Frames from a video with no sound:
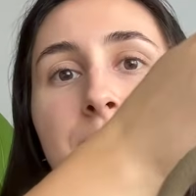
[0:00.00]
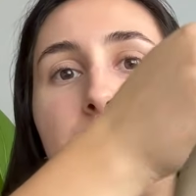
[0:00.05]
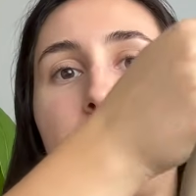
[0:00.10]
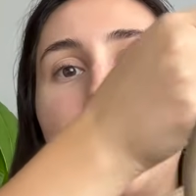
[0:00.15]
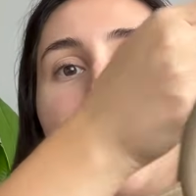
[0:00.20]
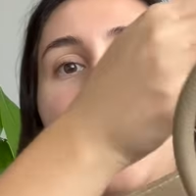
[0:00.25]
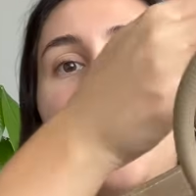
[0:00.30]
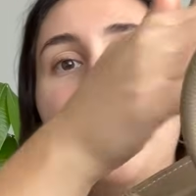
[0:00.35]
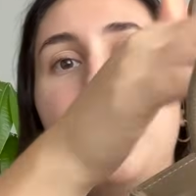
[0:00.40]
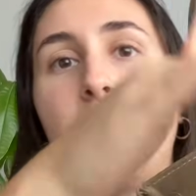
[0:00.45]

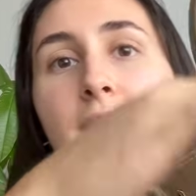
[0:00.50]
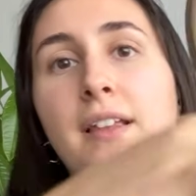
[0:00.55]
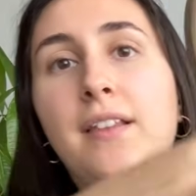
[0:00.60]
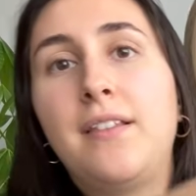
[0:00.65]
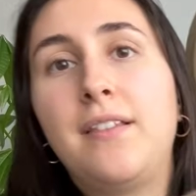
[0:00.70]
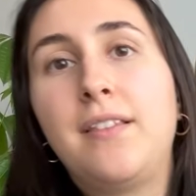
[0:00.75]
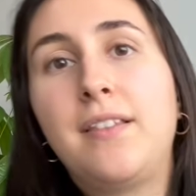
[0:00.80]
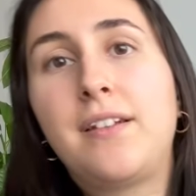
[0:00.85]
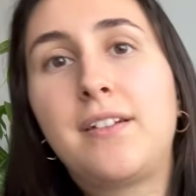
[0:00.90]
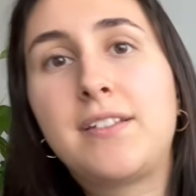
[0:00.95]
And
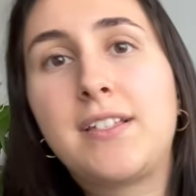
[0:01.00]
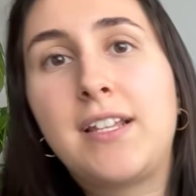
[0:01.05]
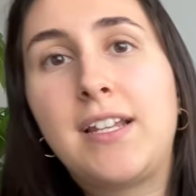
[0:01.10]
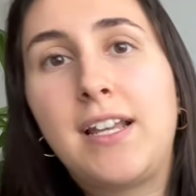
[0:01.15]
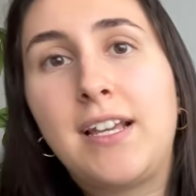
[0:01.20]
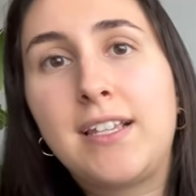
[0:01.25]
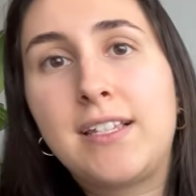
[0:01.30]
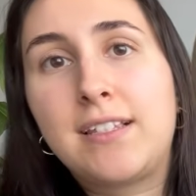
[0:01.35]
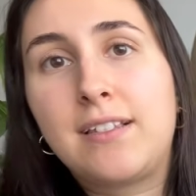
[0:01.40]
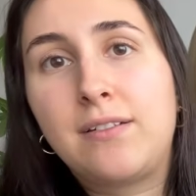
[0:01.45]
then there's a
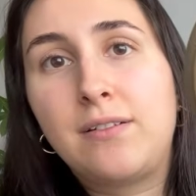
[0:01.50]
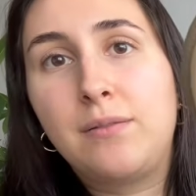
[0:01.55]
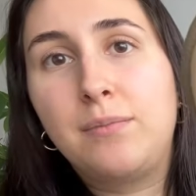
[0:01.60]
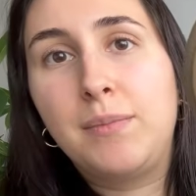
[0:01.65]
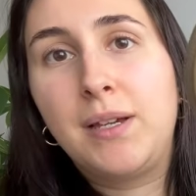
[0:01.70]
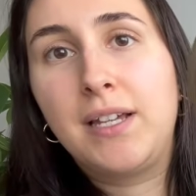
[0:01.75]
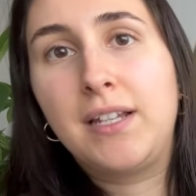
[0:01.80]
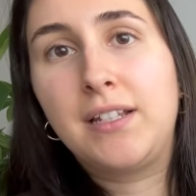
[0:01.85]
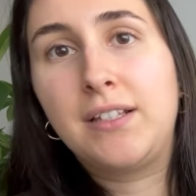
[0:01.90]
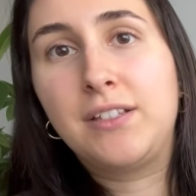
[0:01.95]
nice little
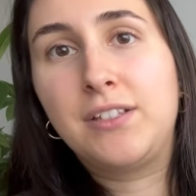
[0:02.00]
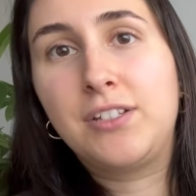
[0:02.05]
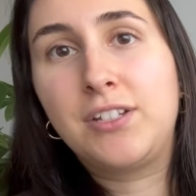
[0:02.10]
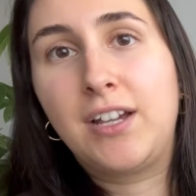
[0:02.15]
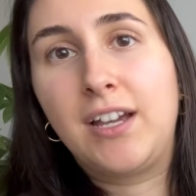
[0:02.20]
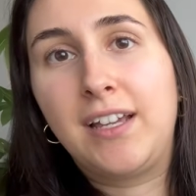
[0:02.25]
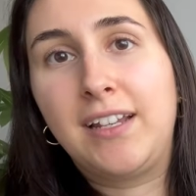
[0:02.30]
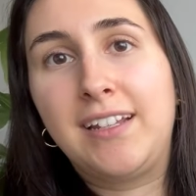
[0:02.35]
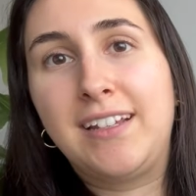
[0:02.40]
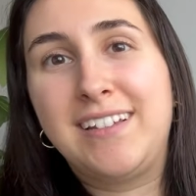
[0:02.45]
made in
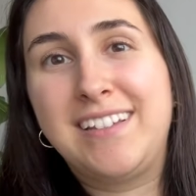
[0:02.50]
China